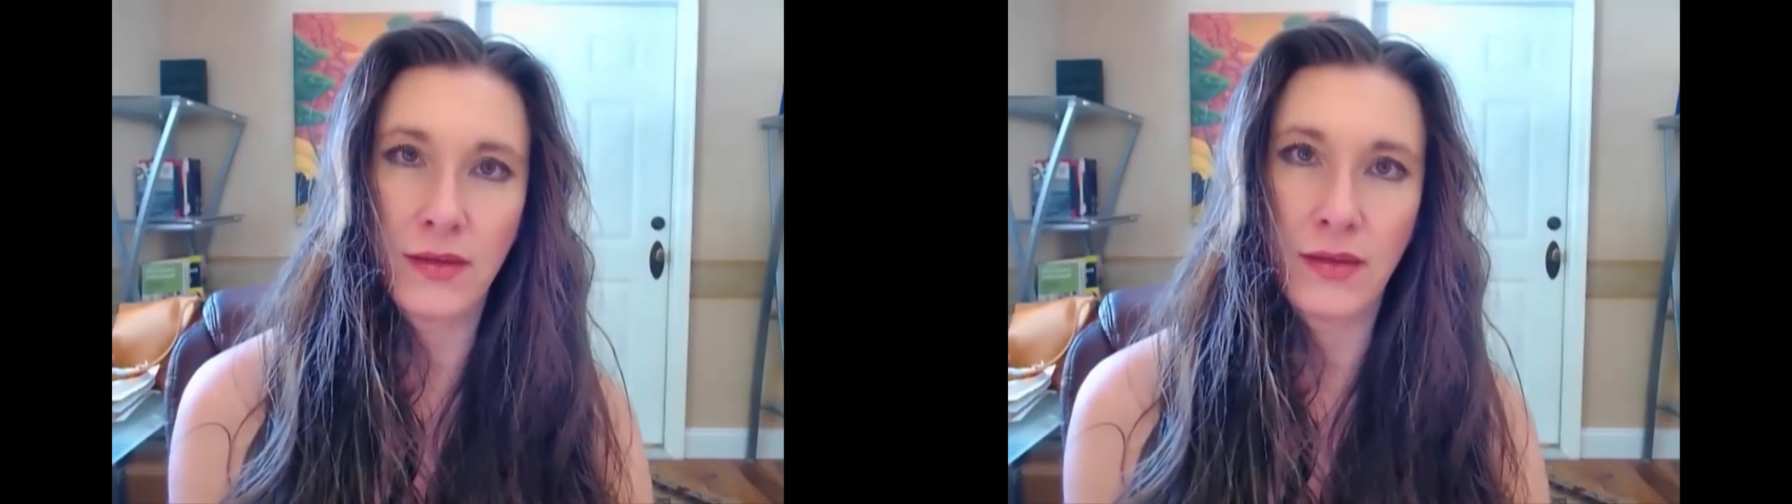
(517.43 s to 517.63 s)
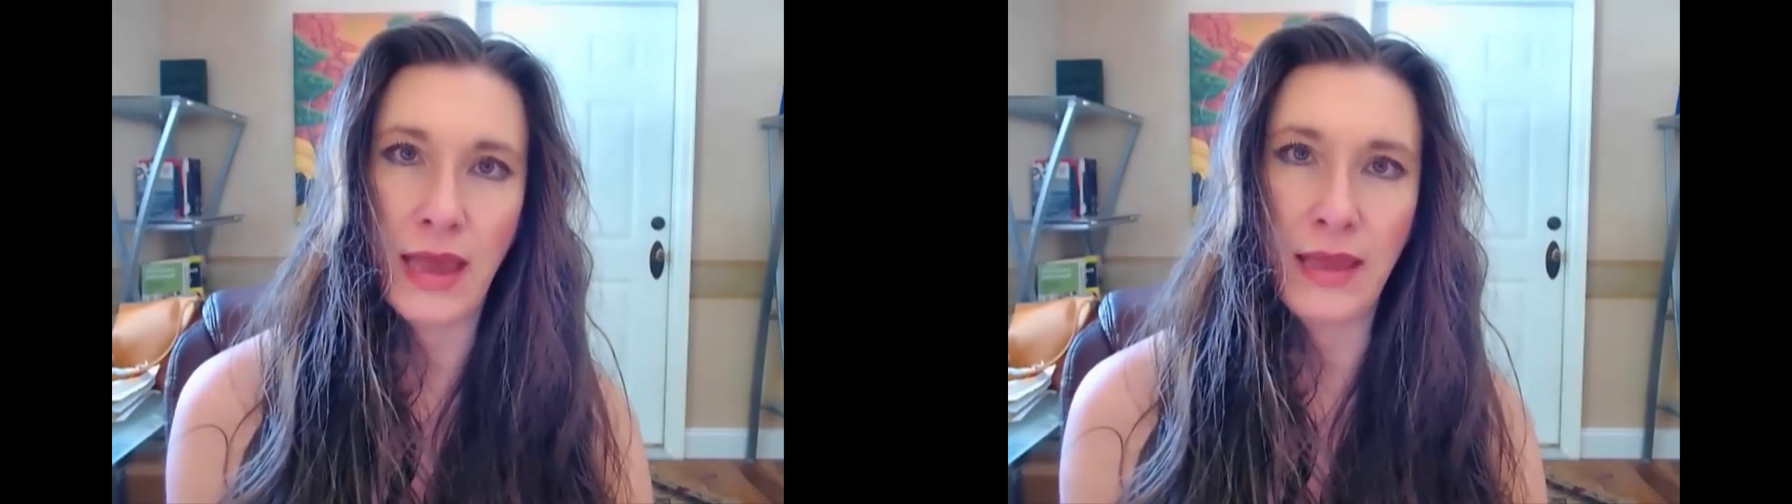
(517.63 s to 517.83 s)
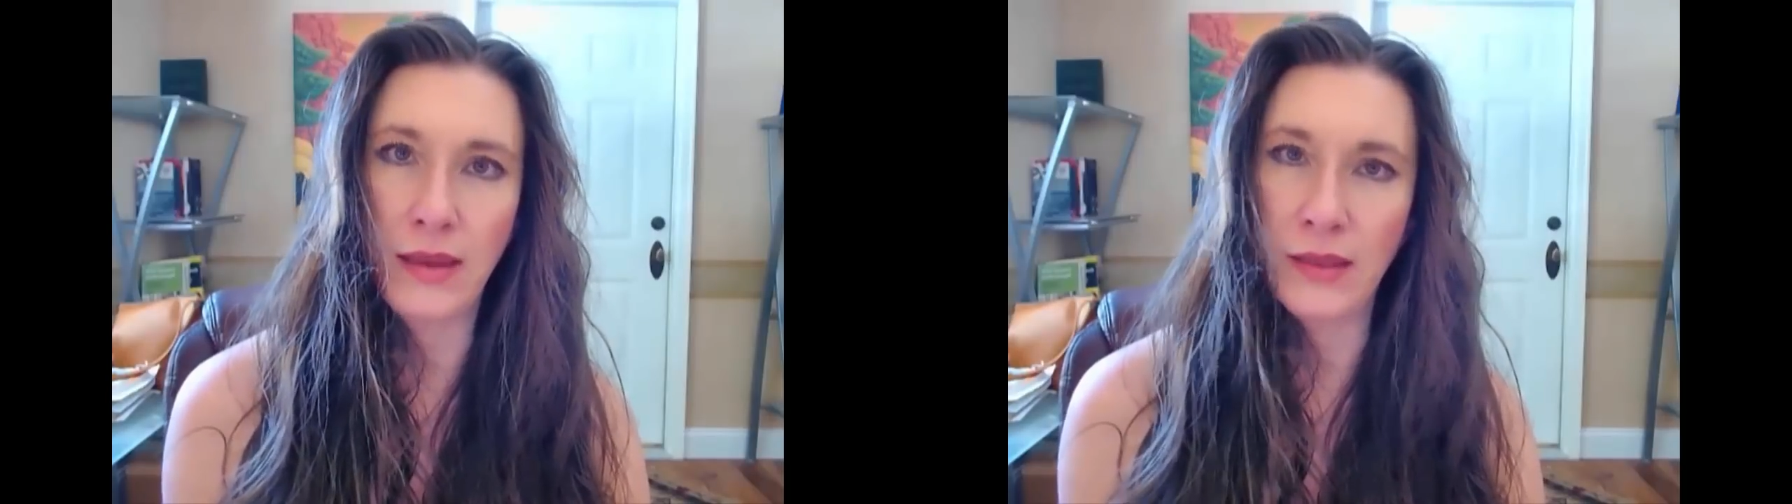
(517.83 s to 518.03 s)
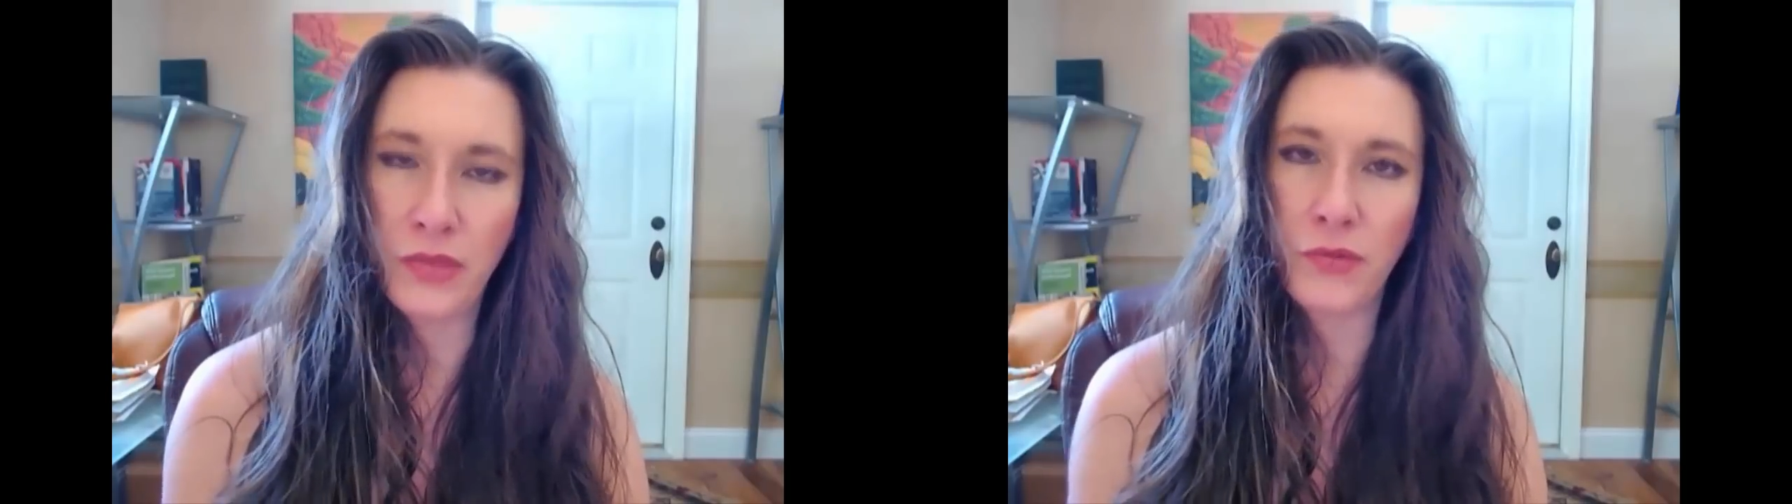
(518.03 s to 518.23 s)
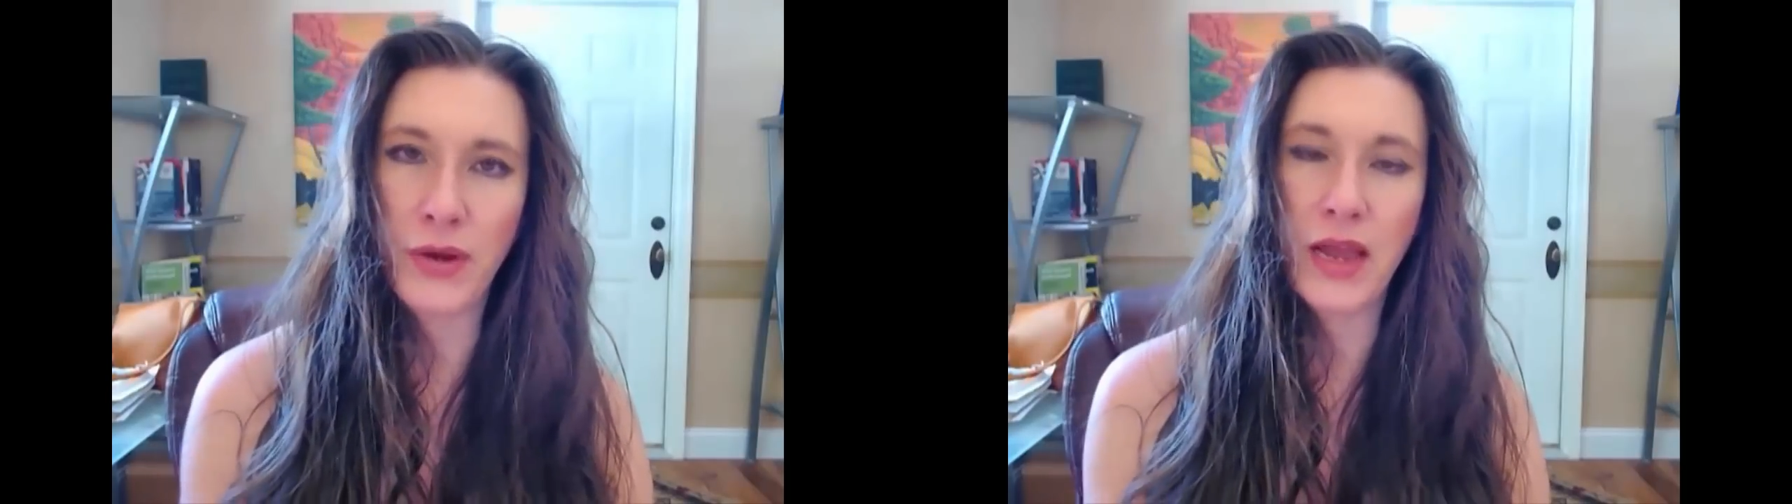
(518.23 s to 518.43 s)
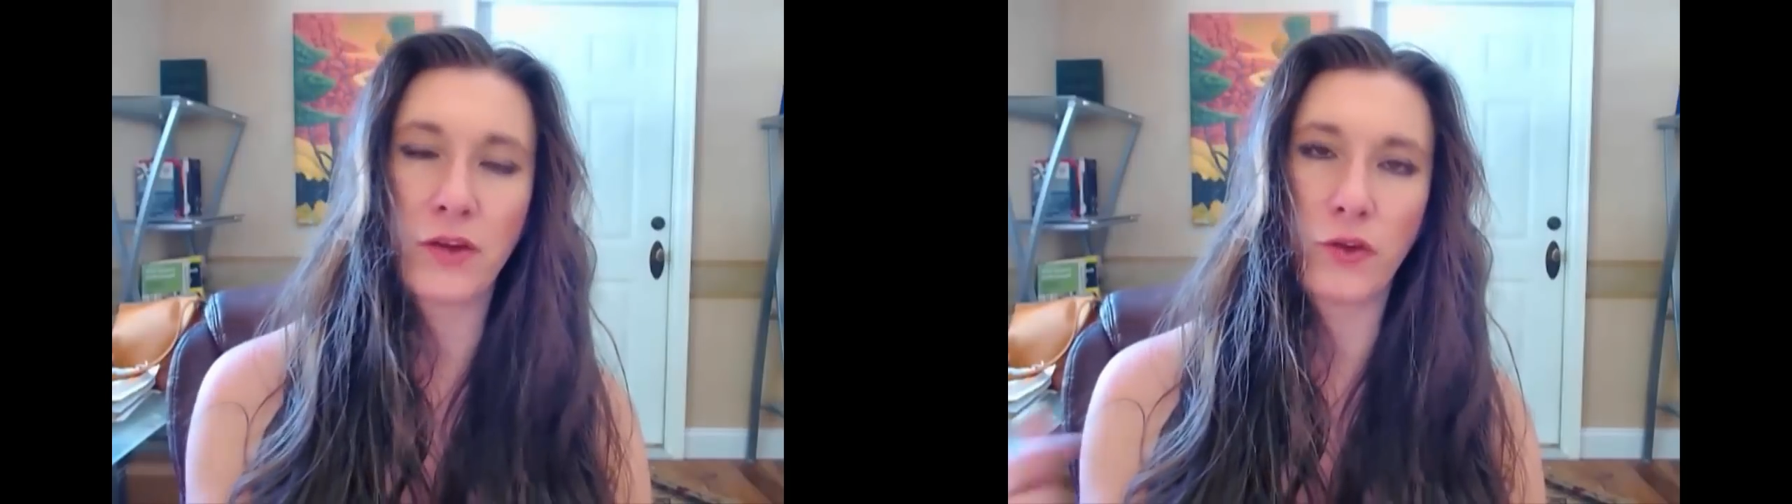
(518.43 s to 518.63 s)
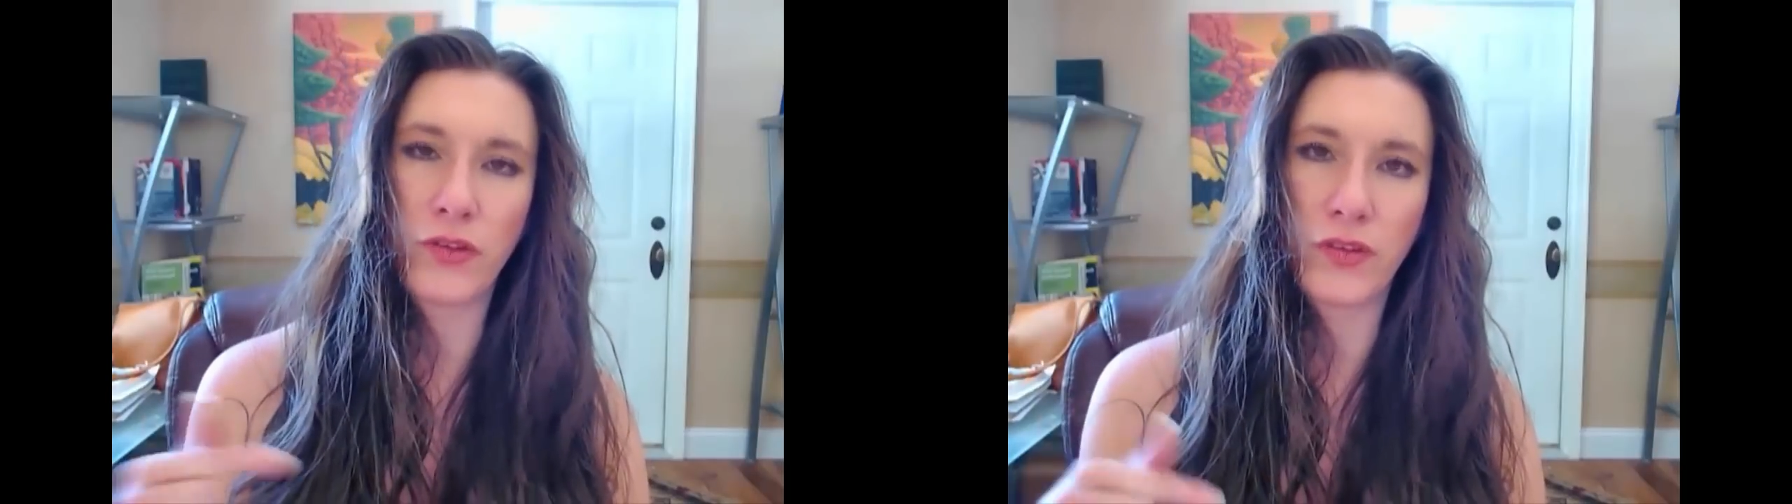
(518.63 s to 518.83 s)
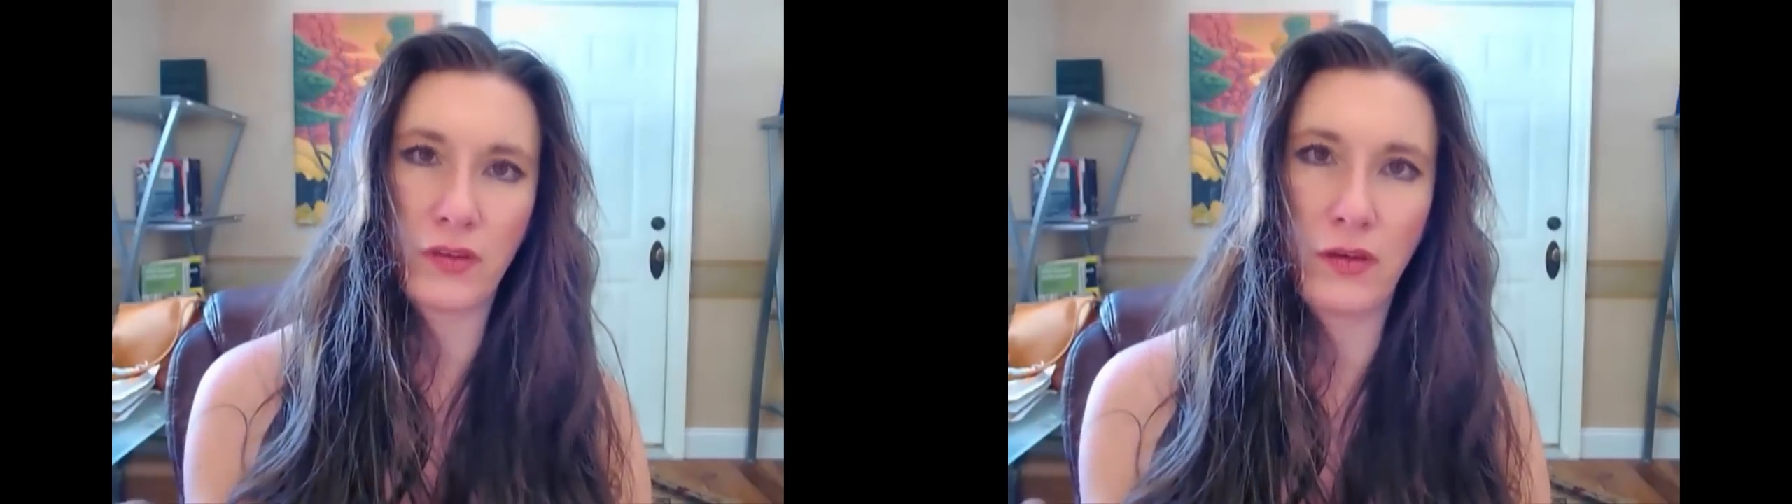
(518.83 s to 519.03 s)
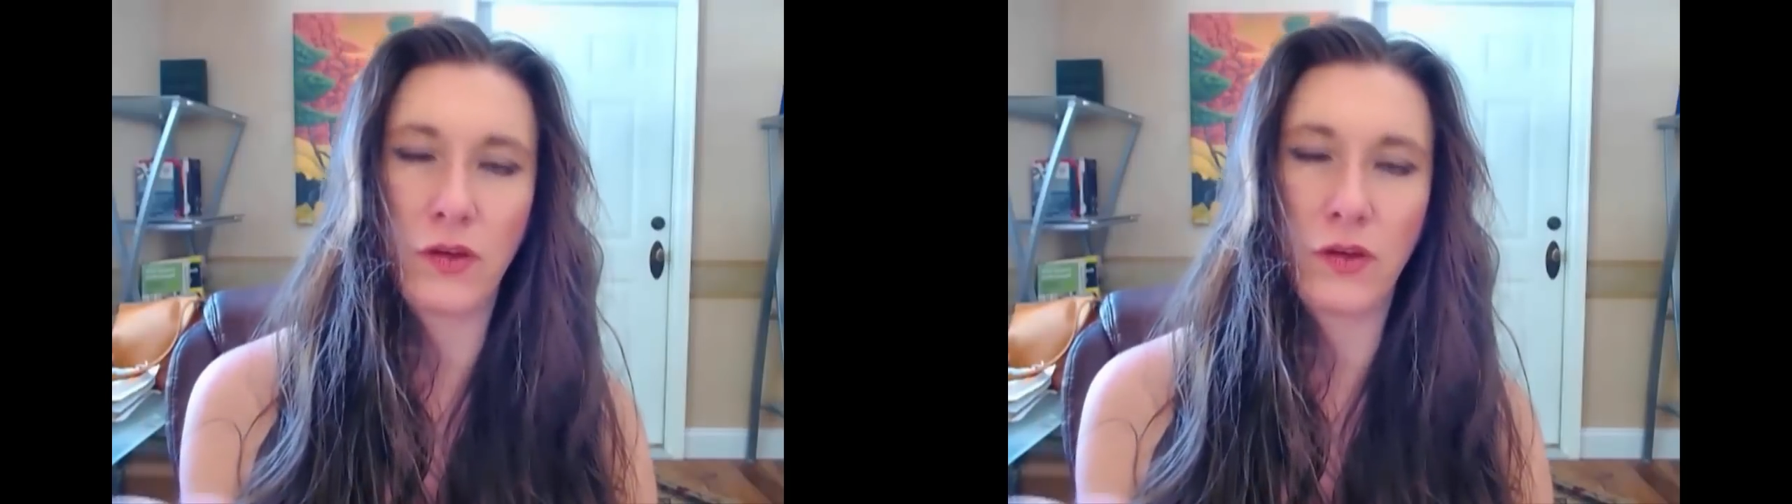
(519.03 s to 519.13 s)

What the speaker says: in the 360